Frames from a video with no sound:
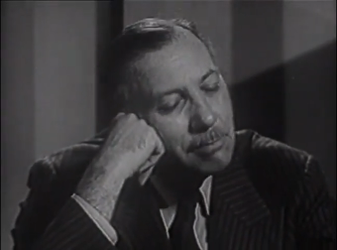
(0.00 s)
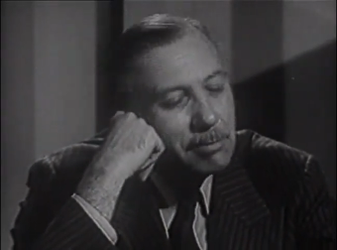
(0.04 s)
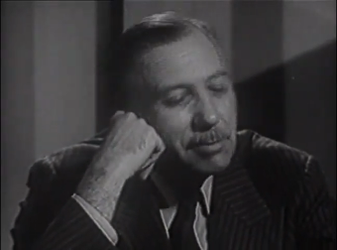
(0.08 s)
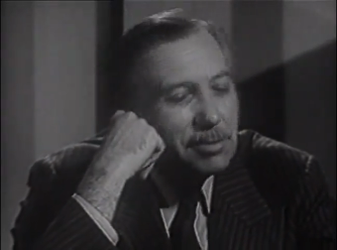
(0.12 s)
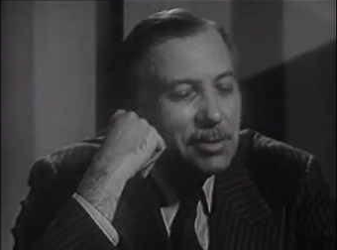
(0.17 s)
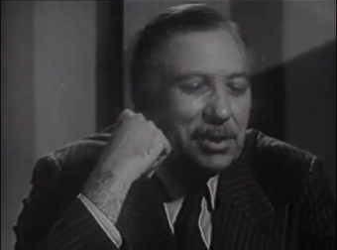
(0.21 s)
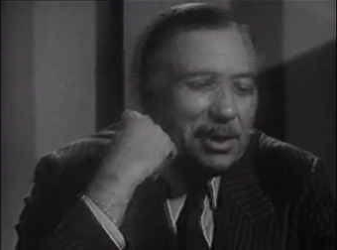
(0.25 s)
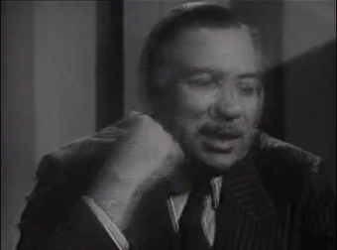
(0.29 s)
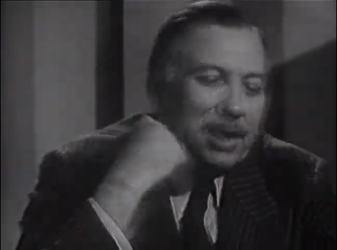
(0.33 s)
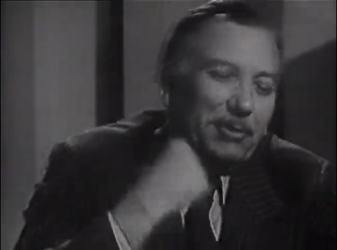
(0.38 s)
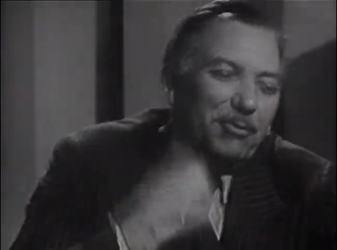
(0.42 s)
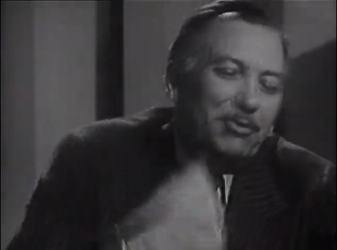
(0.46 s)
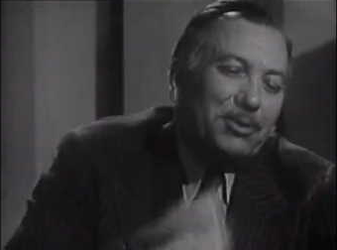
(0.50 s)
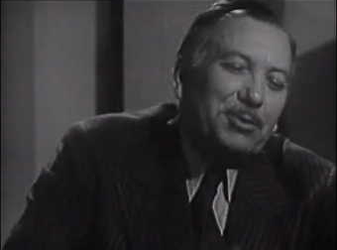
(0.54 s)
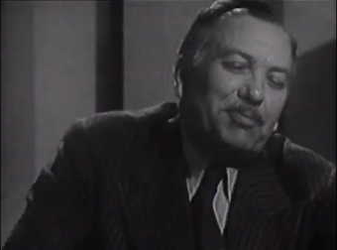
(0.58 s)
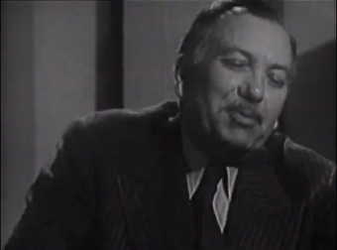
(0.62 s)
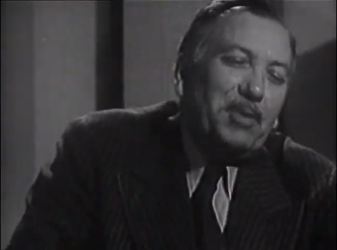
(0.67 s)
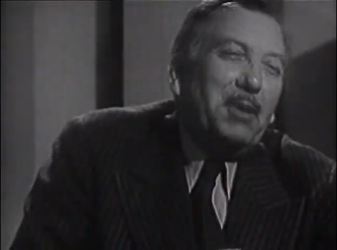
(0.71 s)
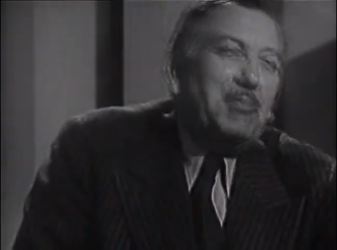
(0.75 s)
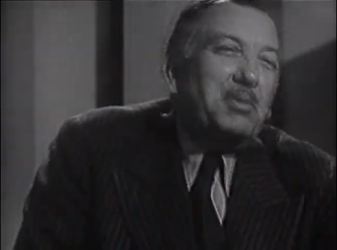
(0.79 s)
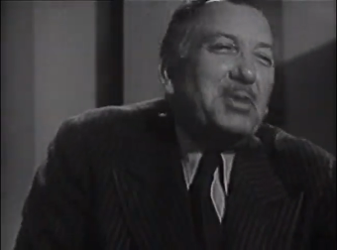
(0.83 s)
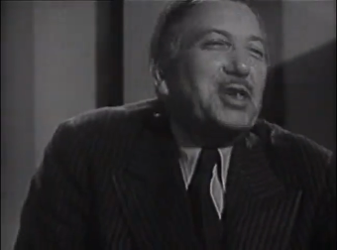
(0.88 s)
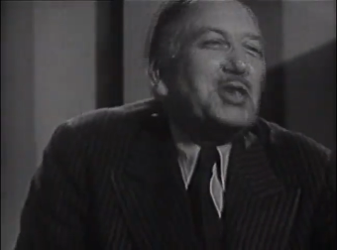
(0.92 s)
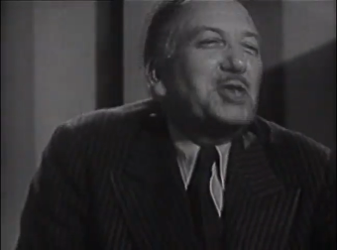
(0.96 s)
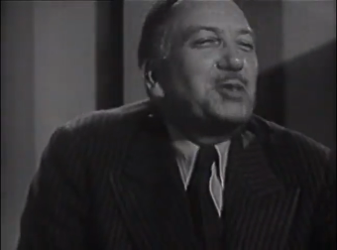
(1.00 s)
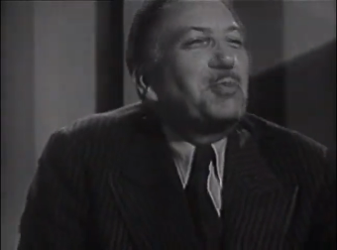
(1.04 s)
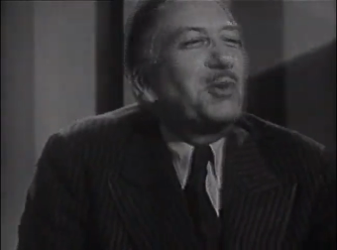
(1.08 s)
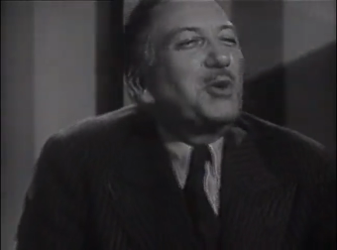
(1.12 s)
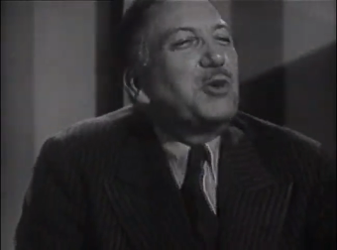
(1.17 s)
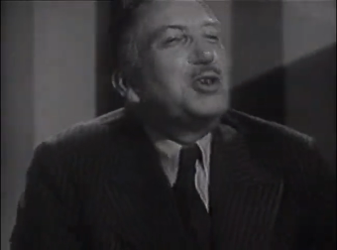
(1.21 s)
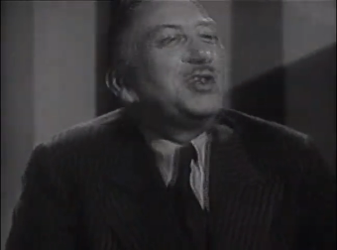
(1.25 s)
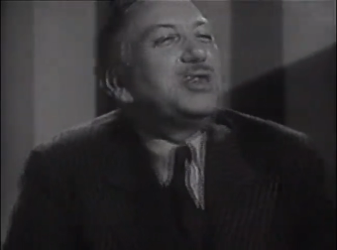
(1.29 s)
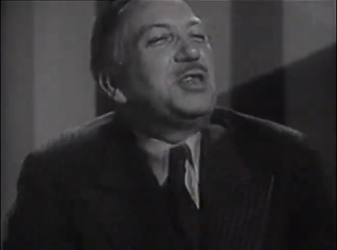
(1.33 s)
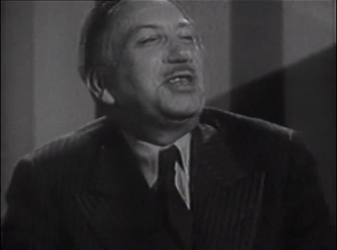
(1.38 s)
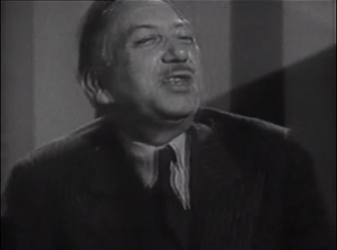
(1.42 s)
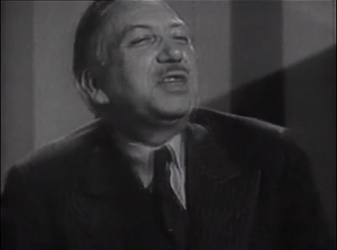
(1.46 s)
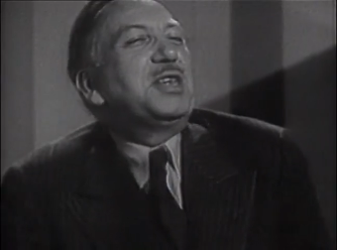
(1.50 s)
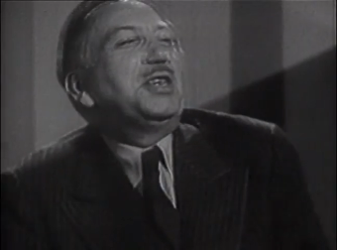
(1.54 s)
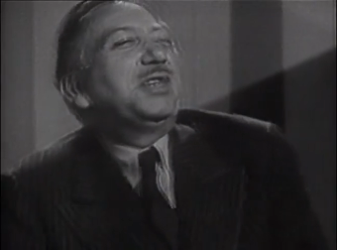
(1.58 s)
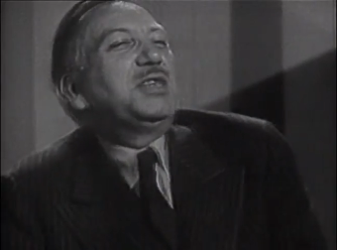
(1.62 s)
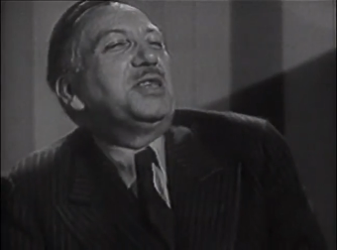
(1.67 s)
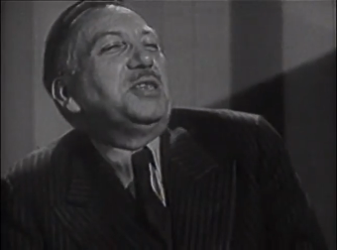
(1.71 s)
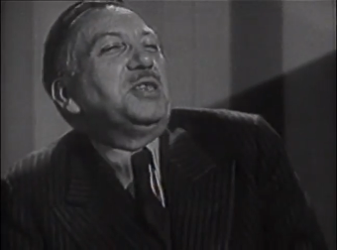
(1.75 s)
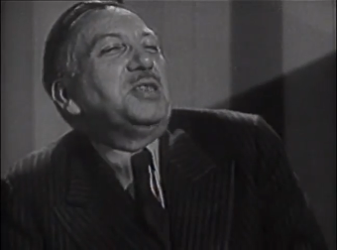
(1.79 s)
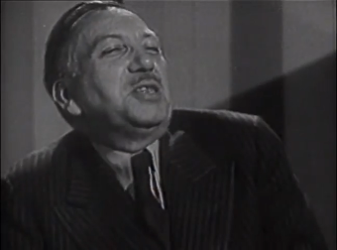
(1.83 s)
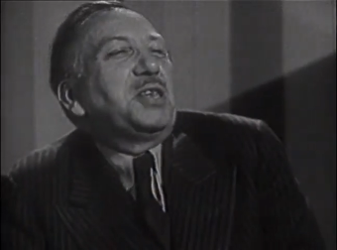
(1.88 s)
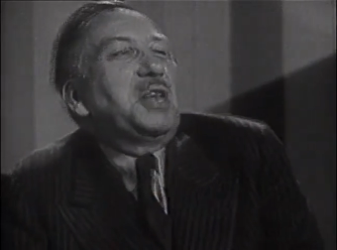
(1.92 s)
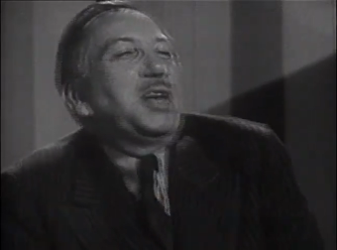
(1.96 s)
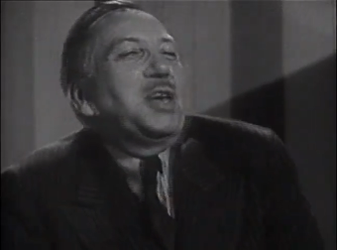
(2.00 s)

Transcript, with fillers: Said it was public-spirited citizens